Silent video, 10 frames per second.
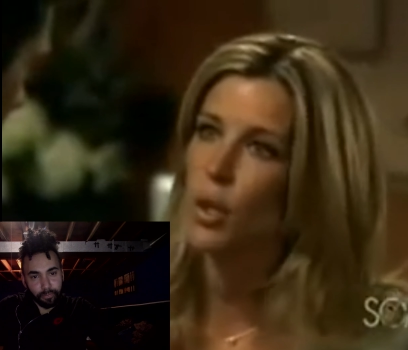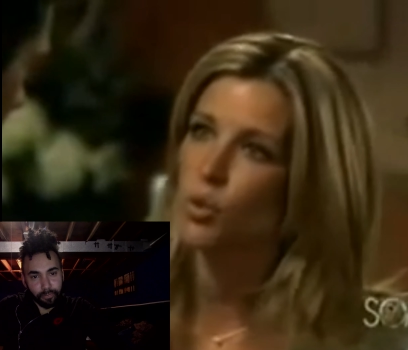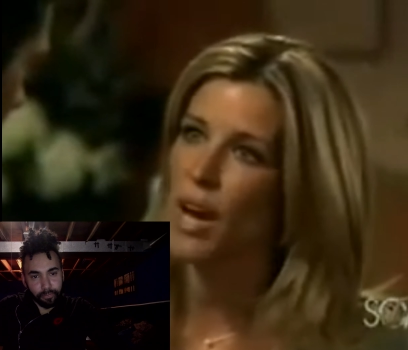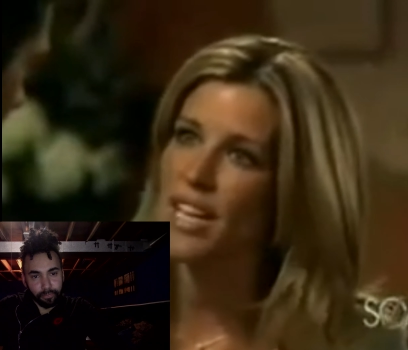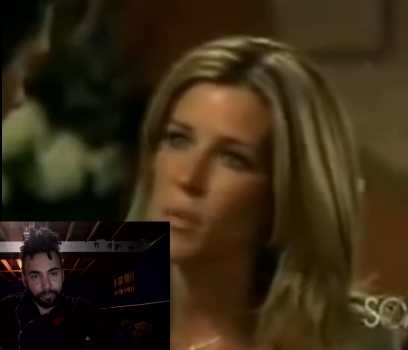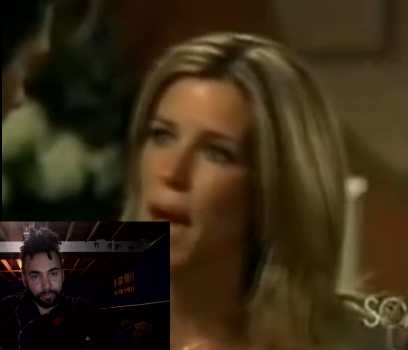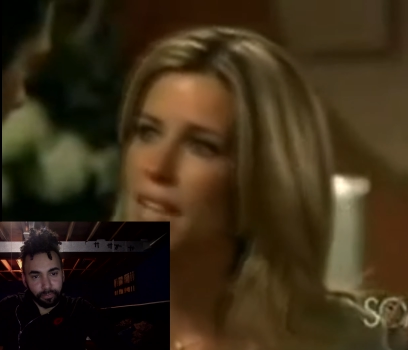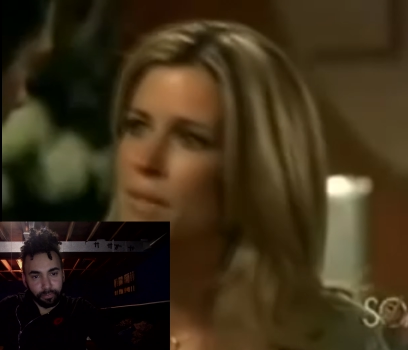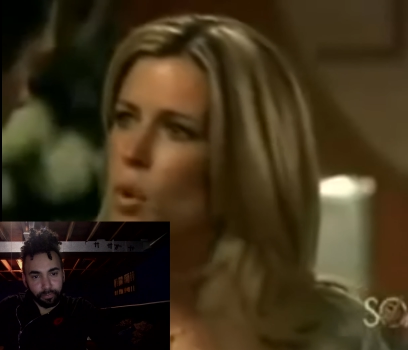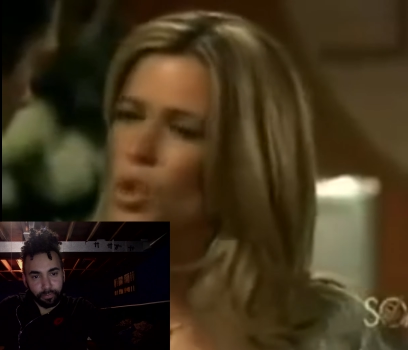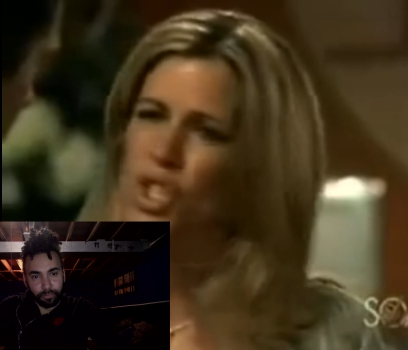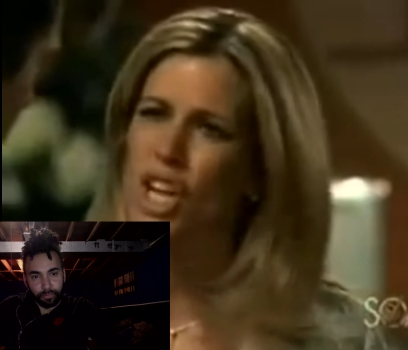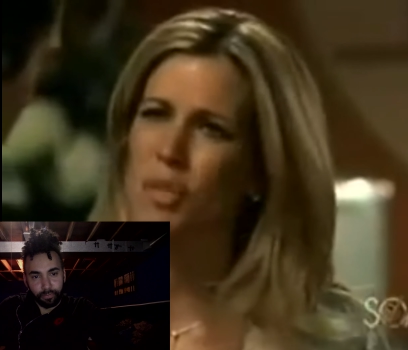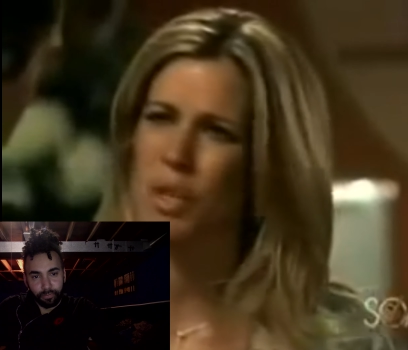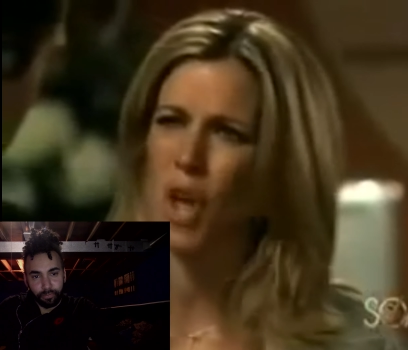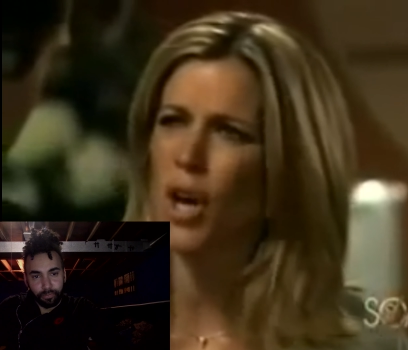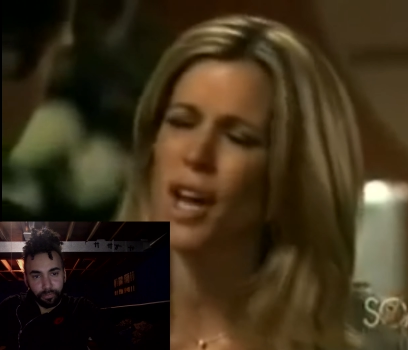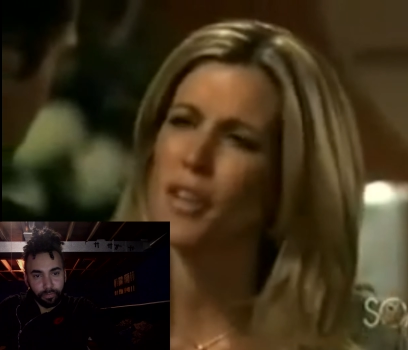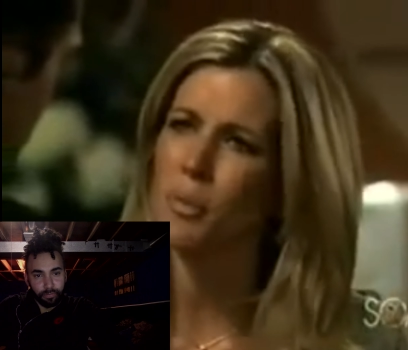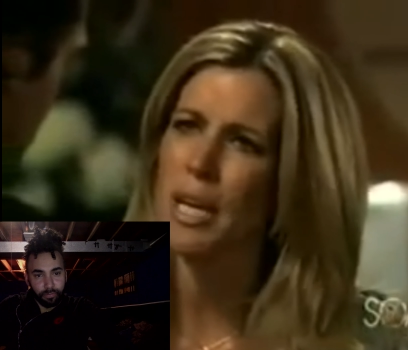Speaker 1: give her right to pass moral judgment
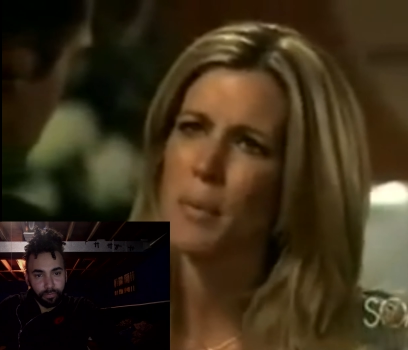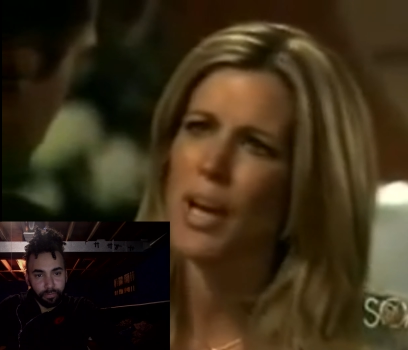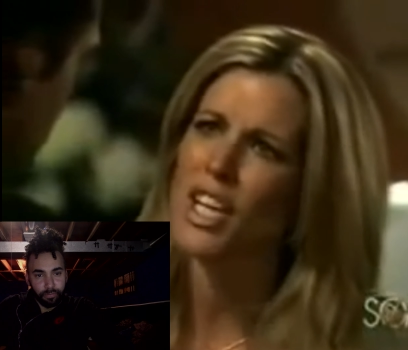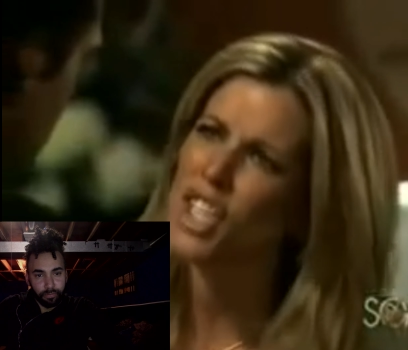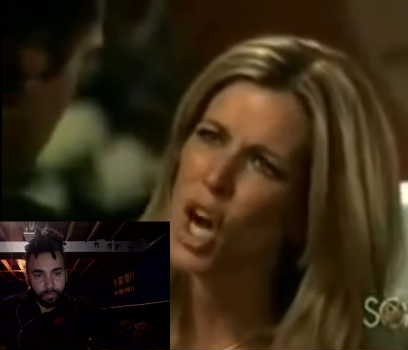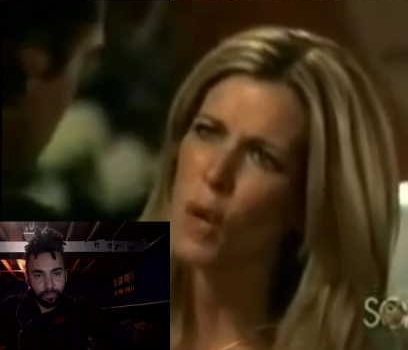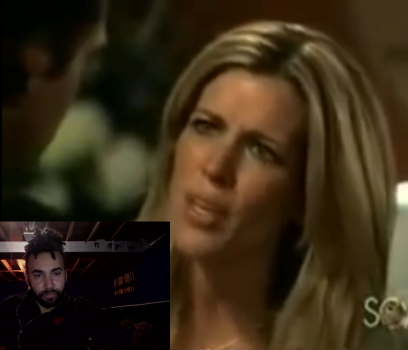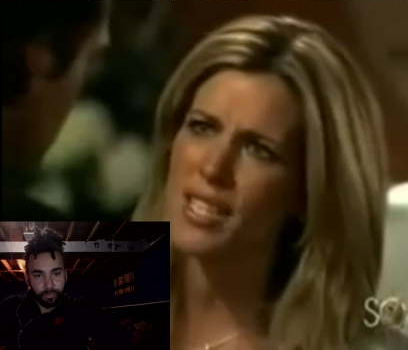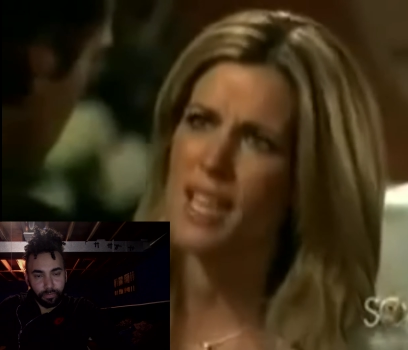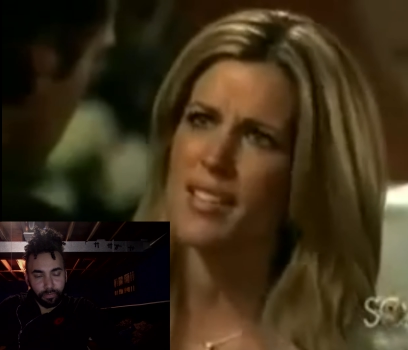on other people, and she always